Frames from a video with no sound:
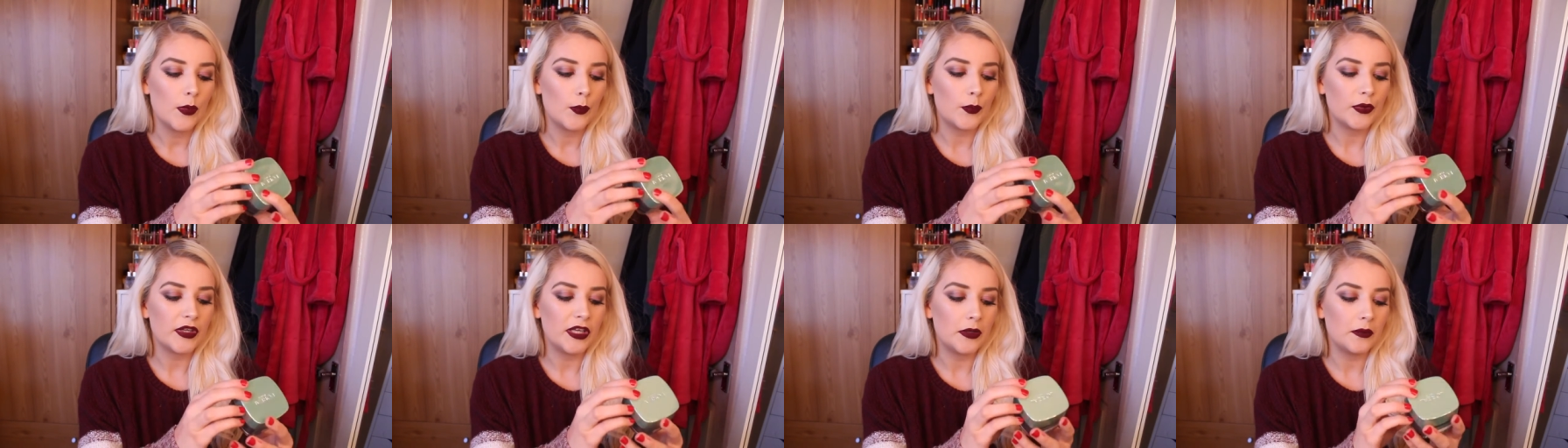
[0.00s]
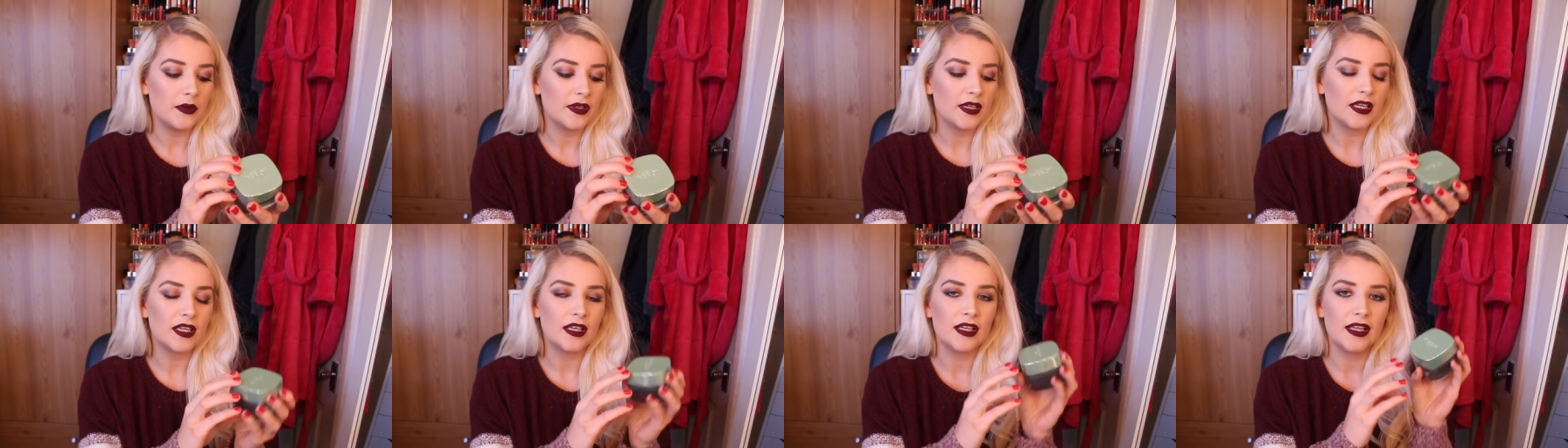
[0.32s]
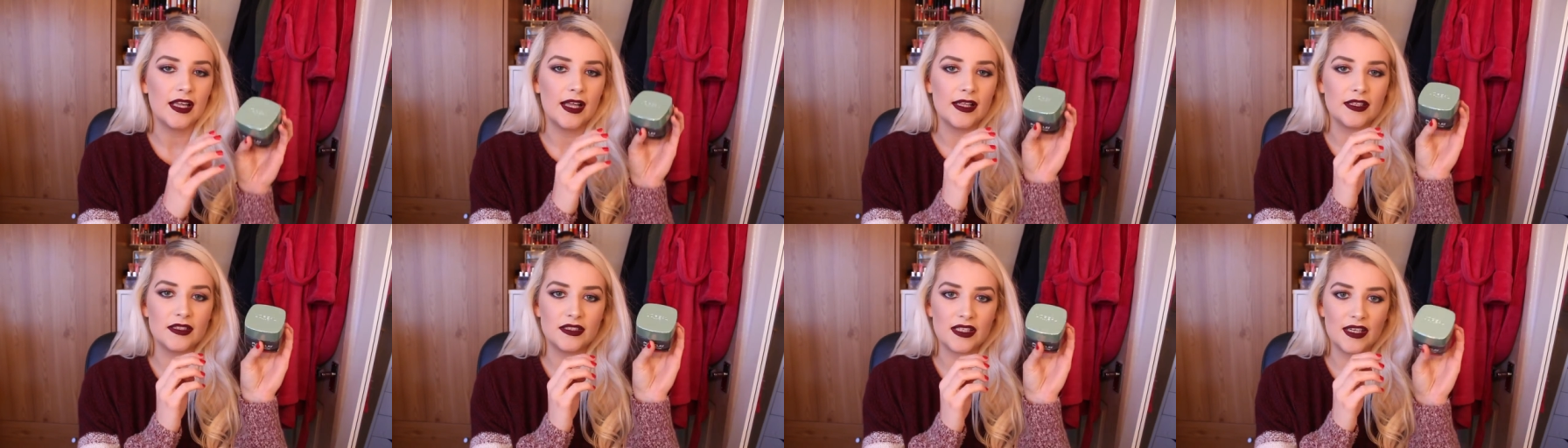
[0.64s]
Pure
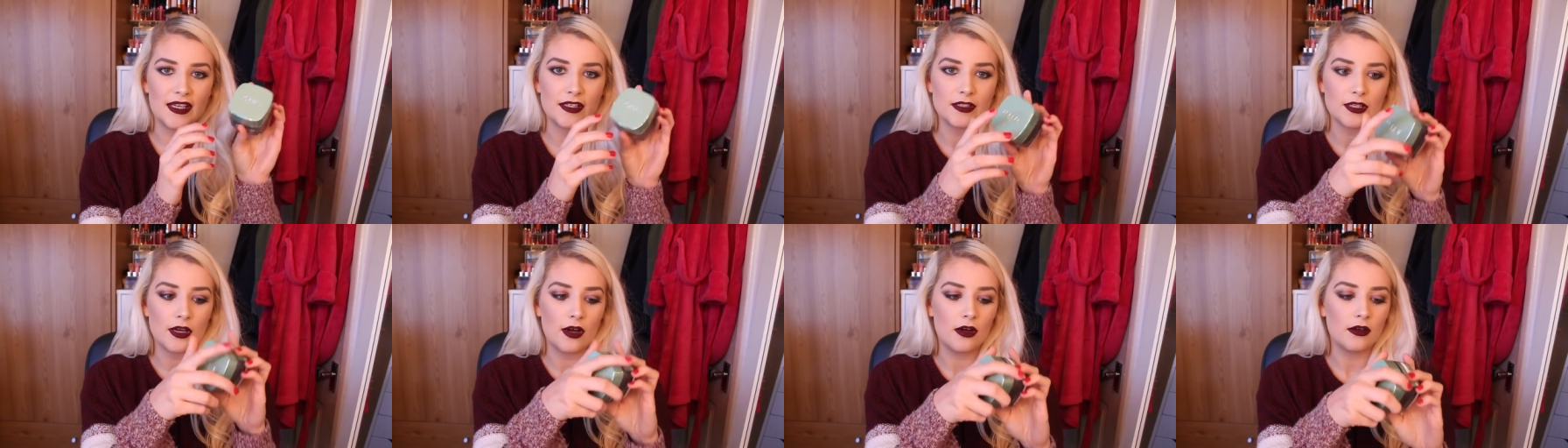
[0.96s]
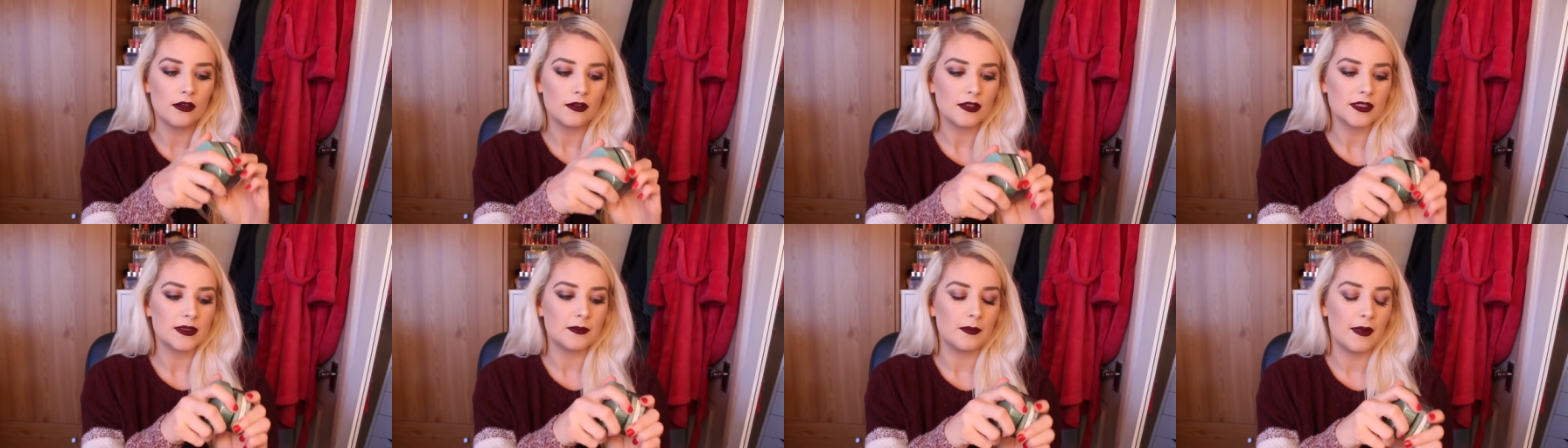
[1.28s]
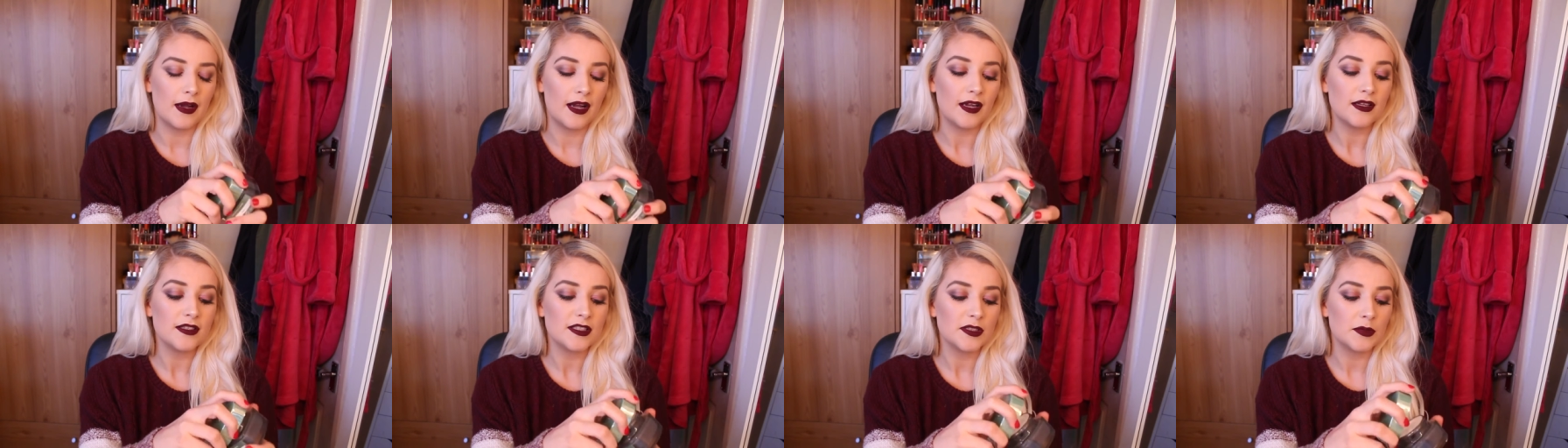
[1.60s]
Clay Detox
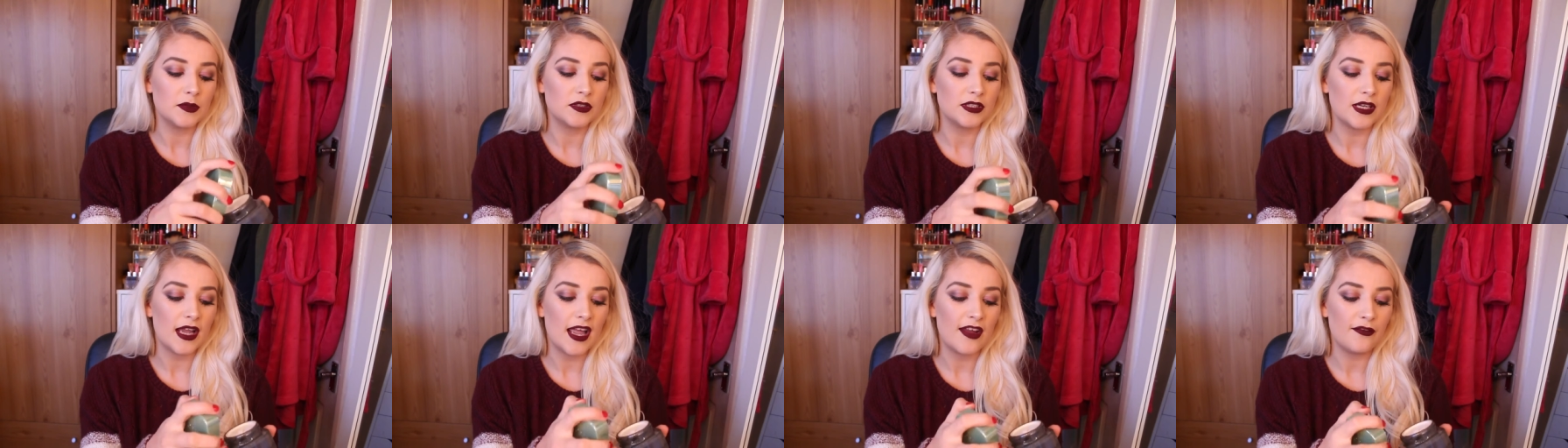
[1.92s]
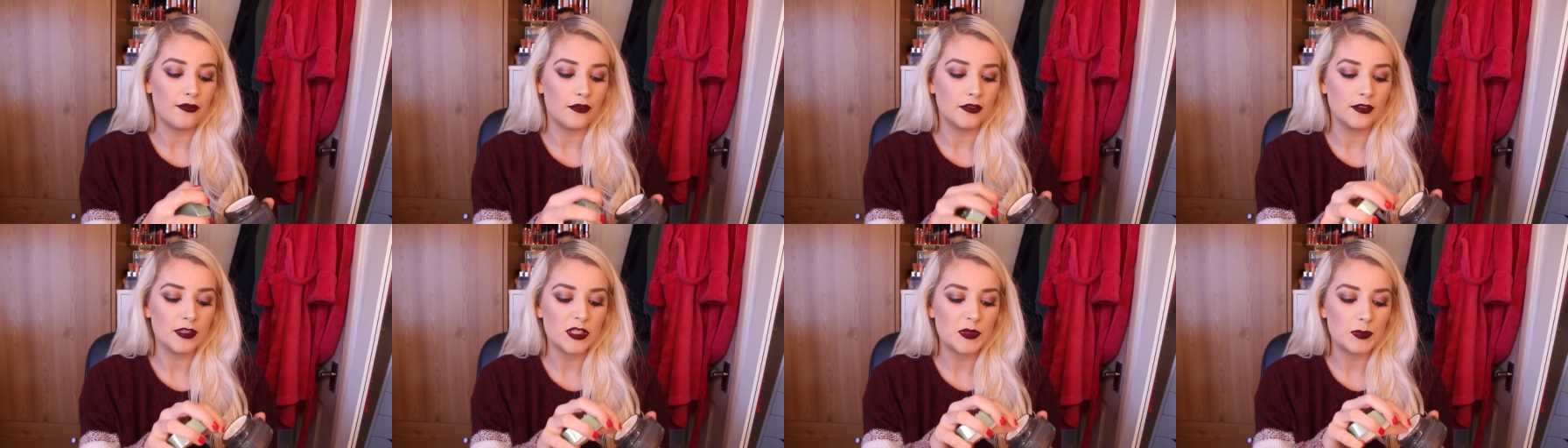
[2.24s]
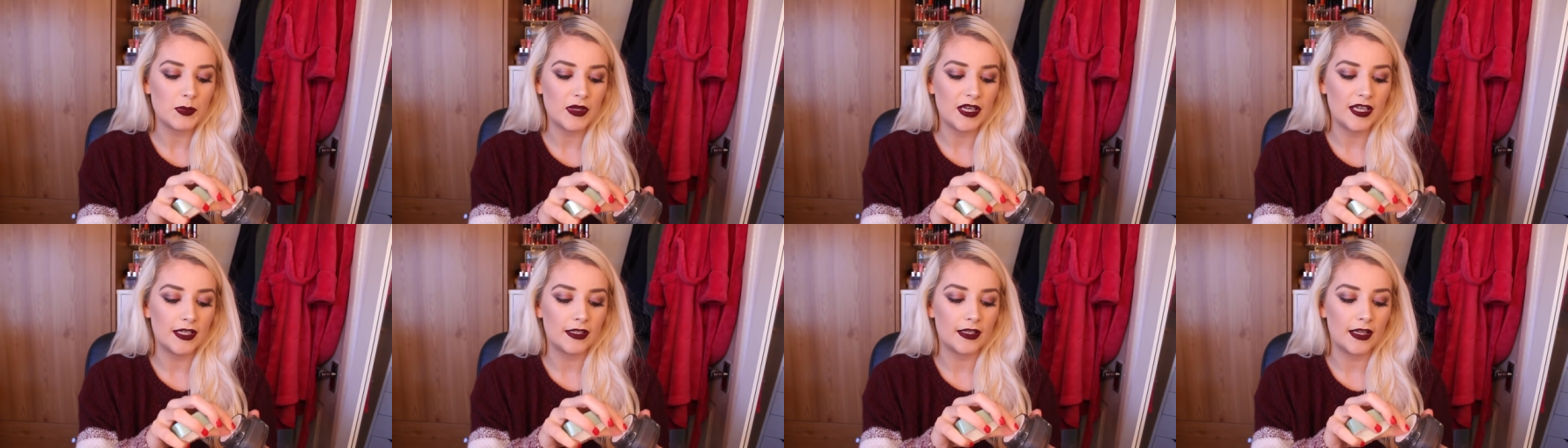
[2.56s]
Mask, which everyone has
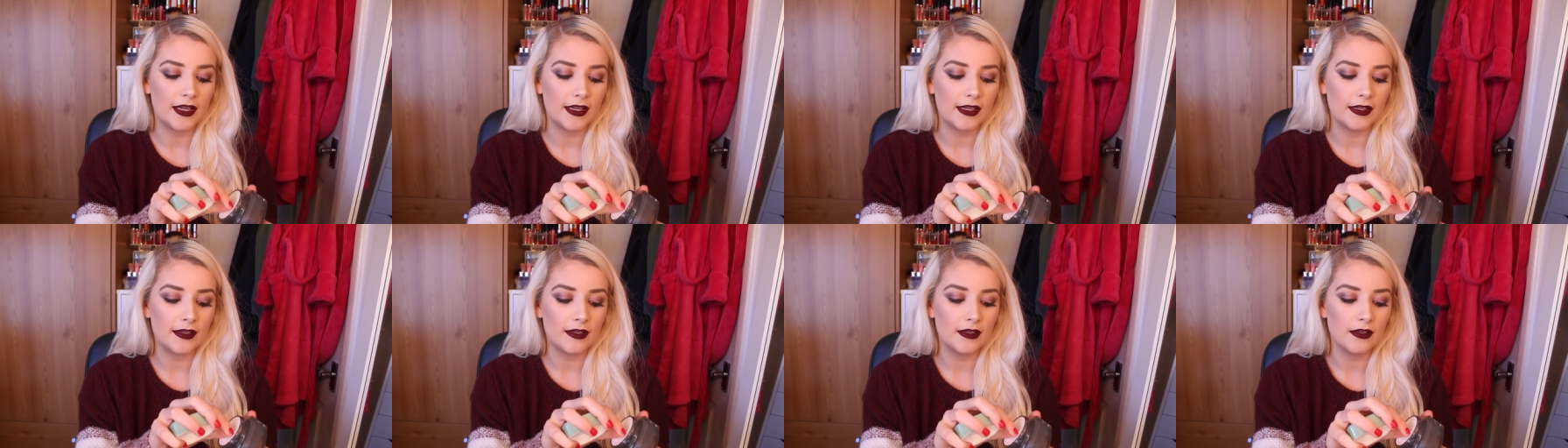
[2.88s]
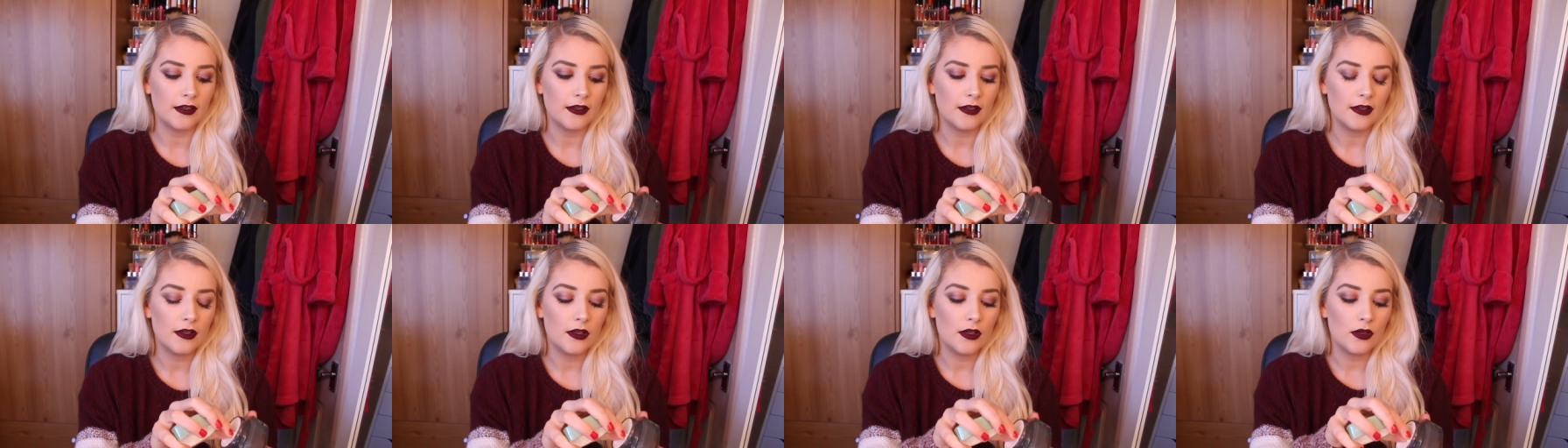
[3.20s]
been like